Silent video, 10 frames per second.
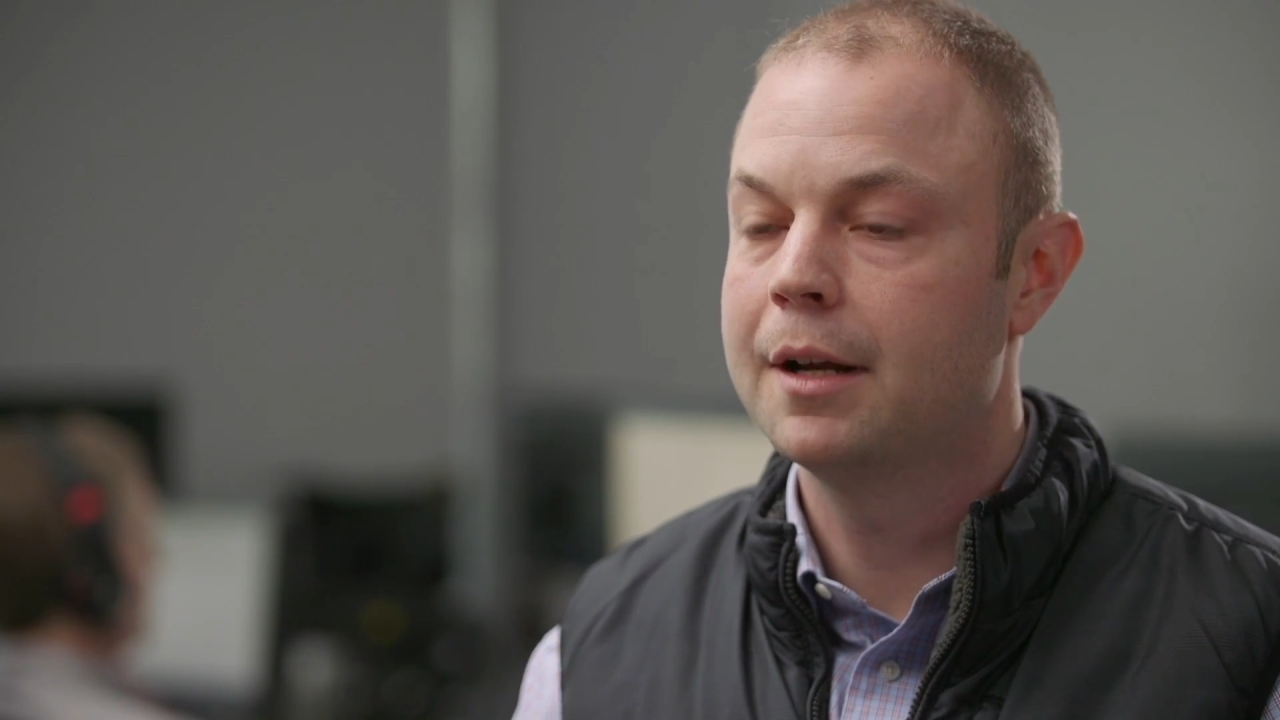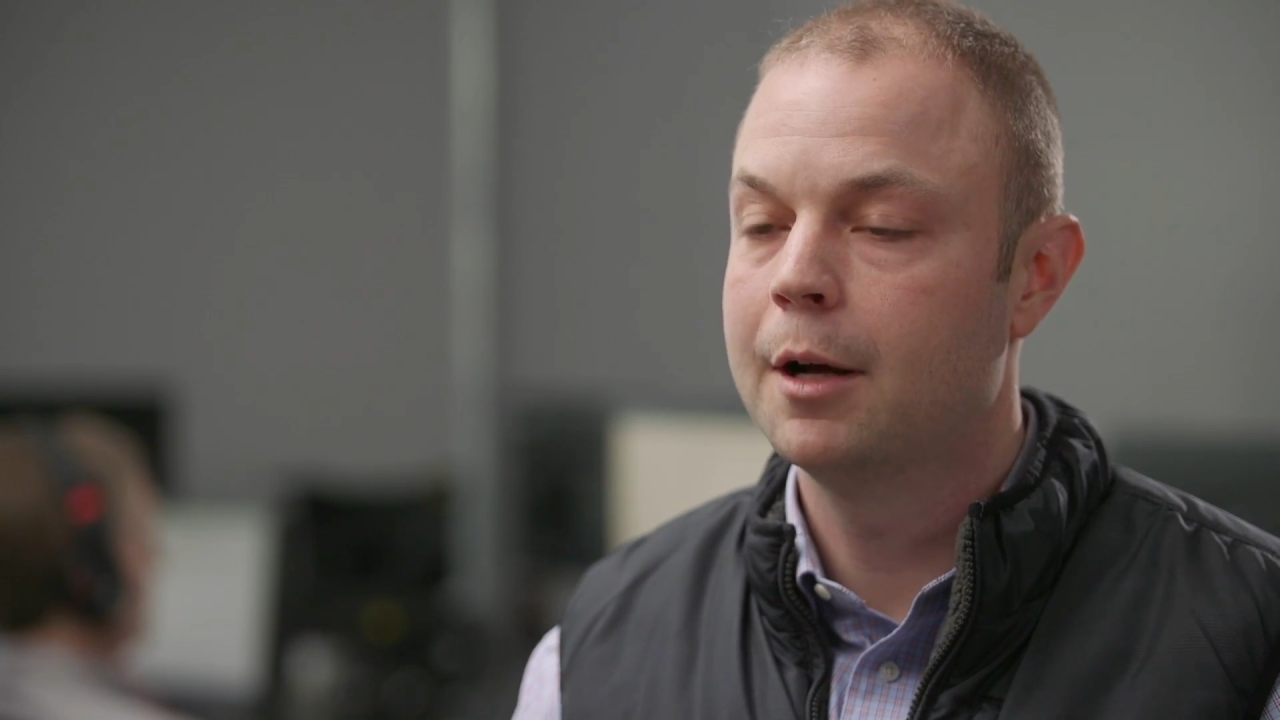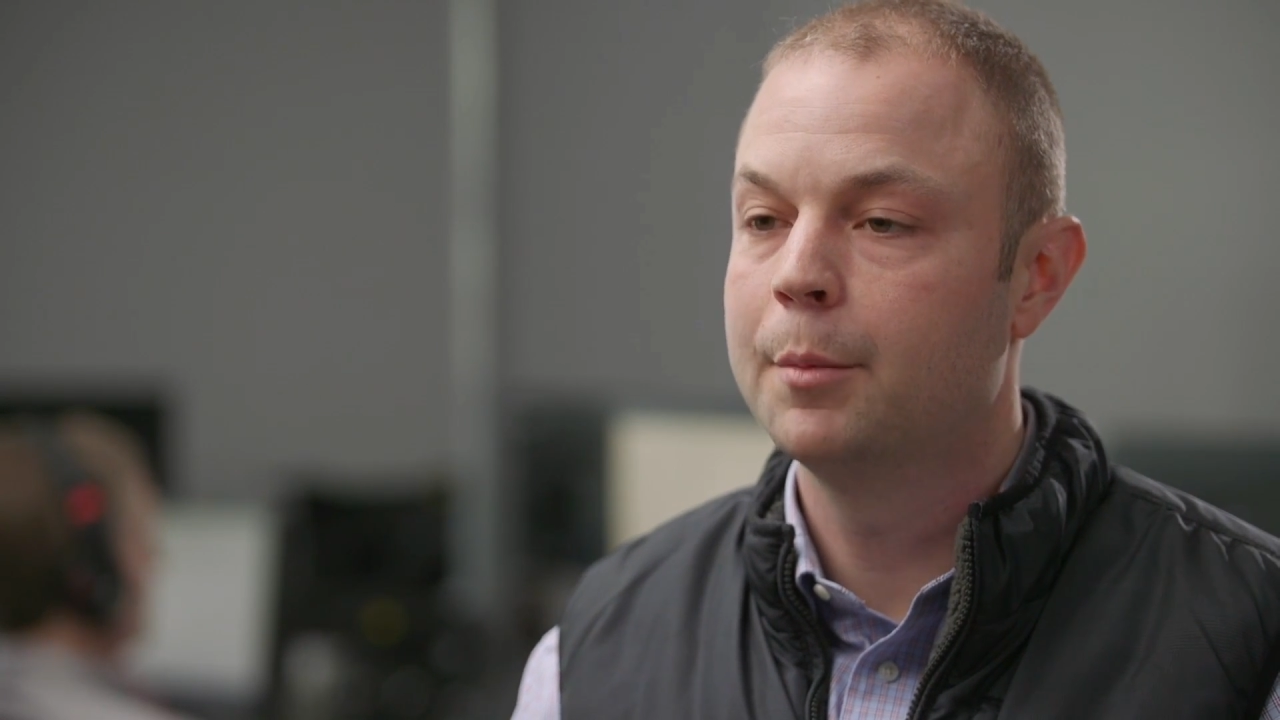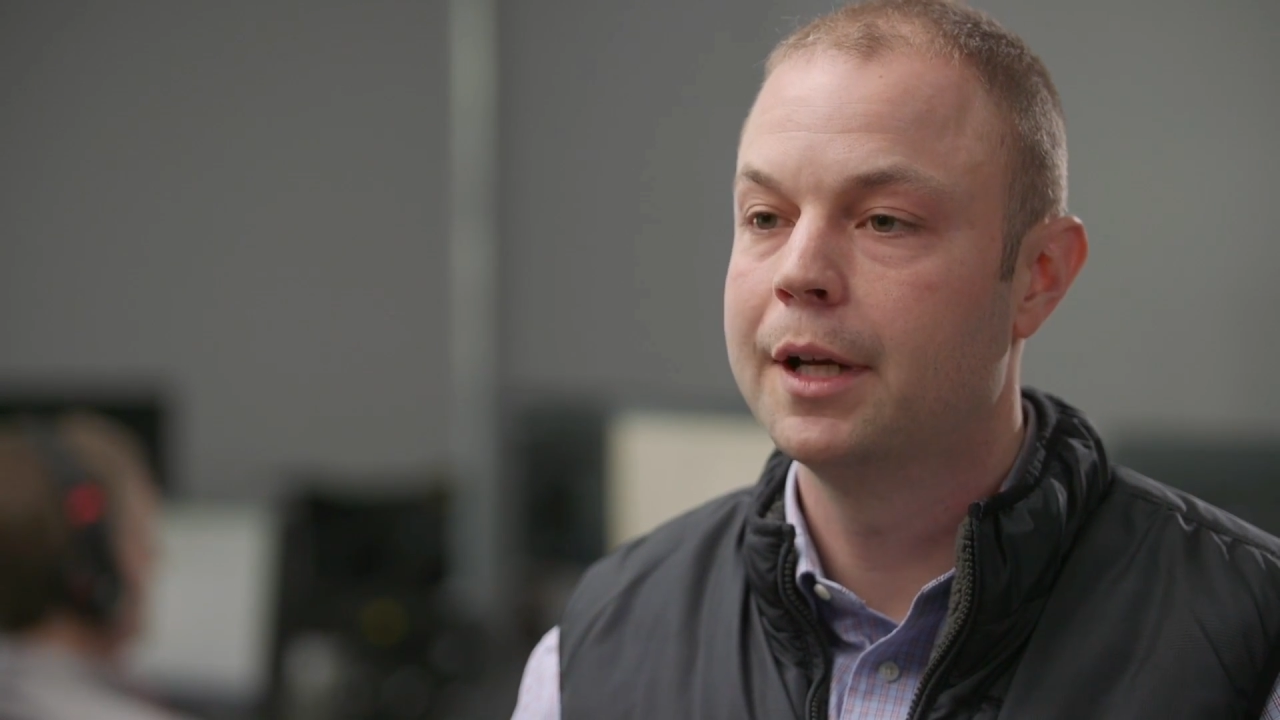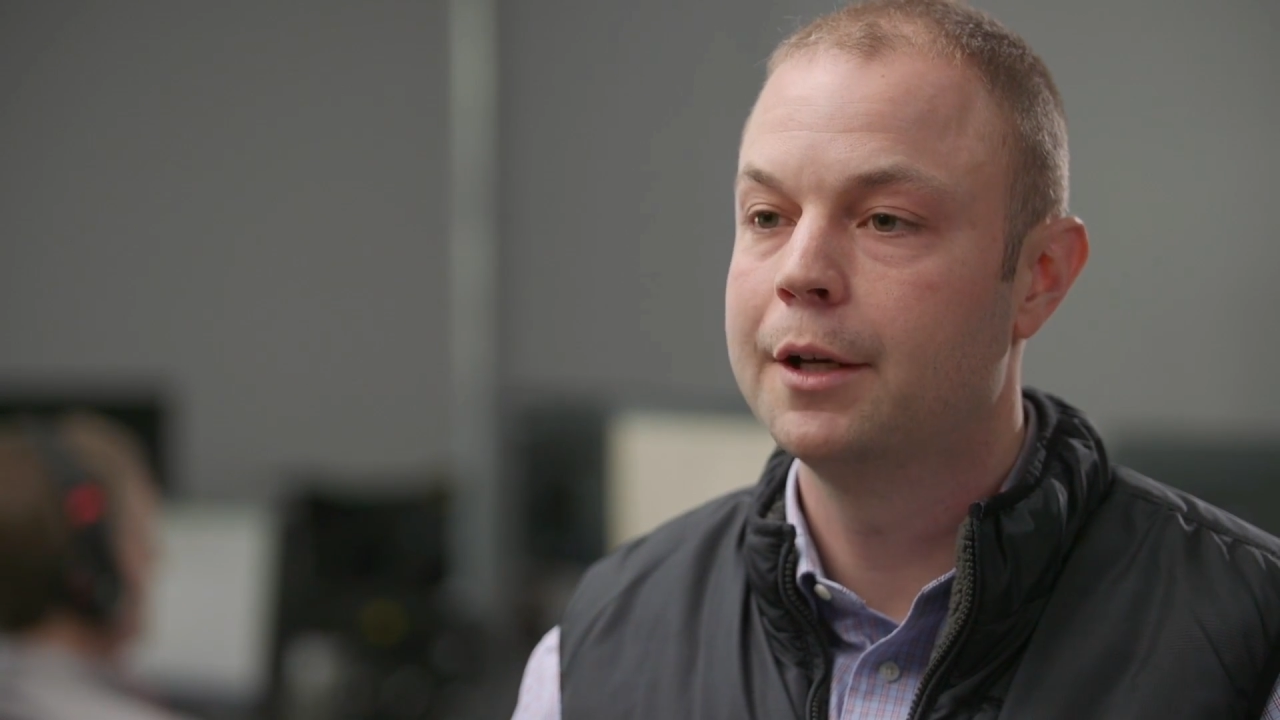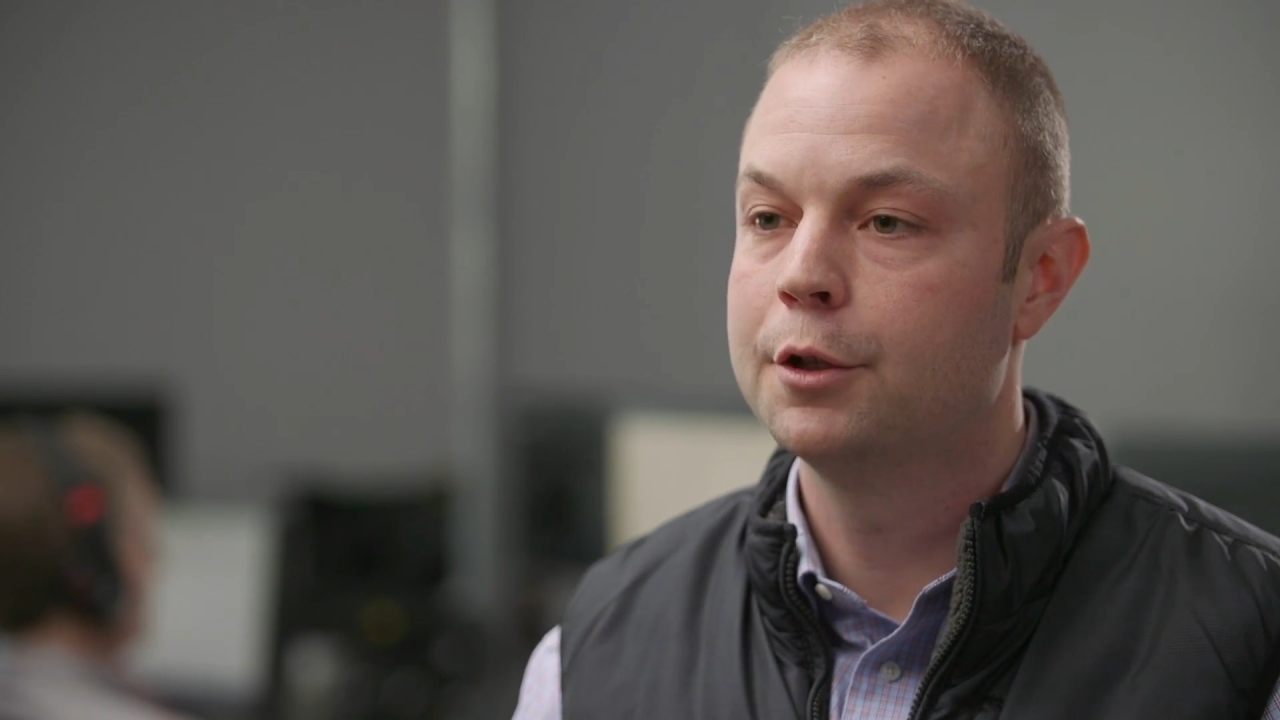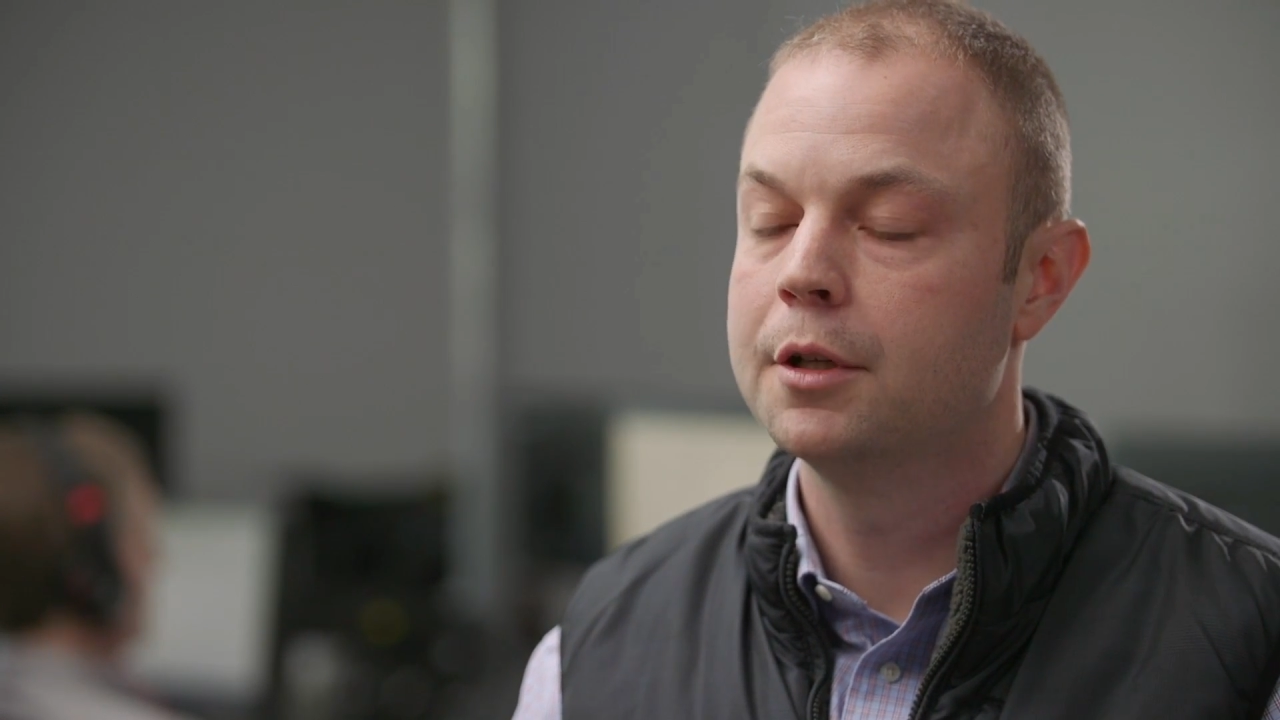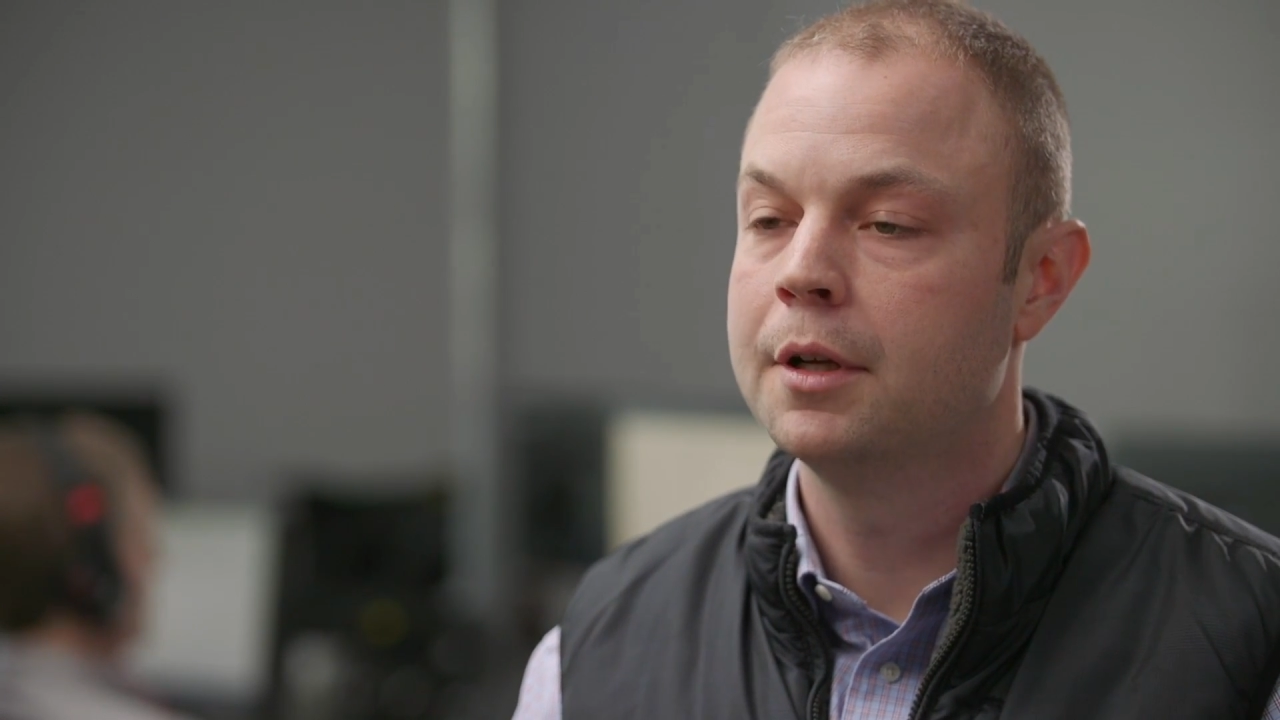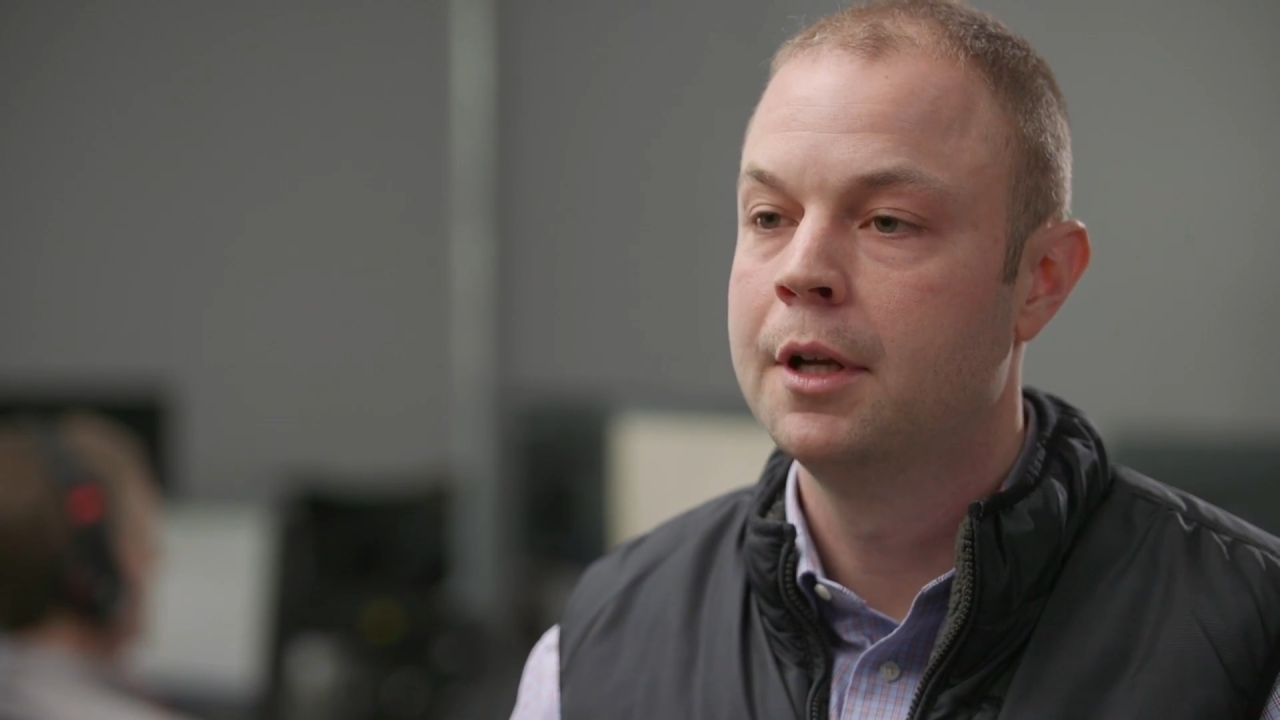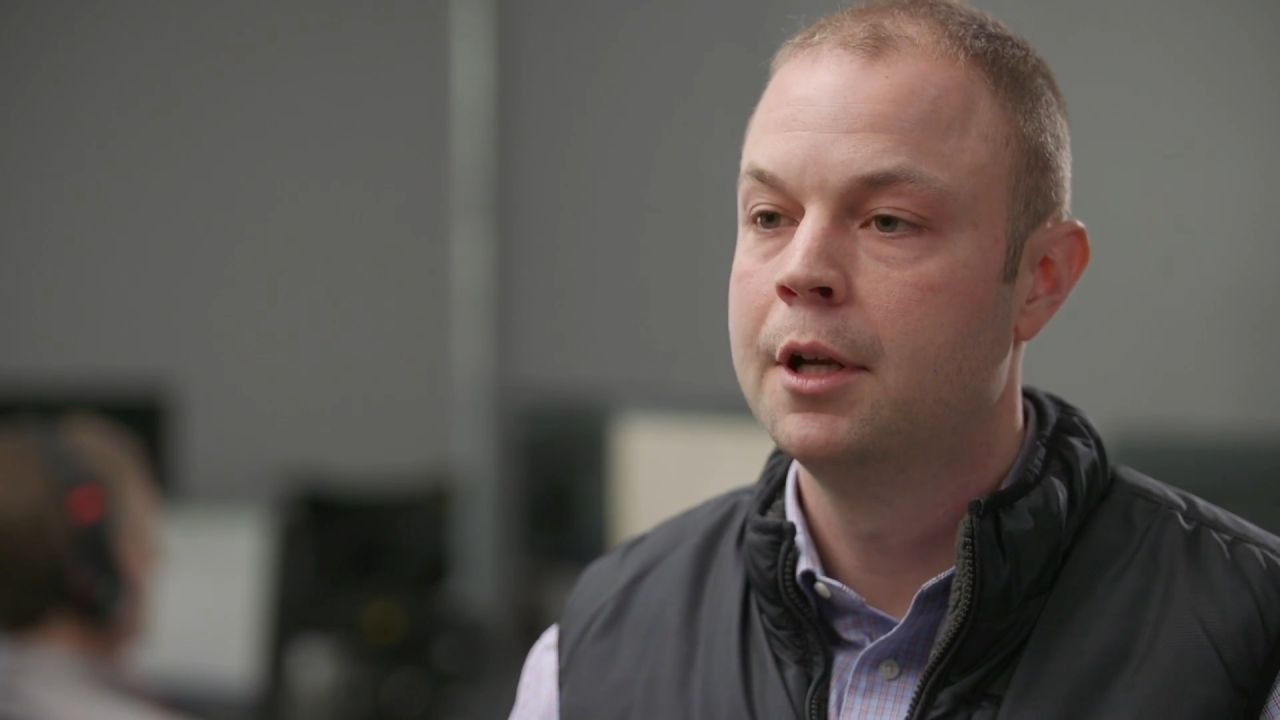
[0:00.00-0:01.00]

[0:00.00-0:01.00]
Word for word: combination,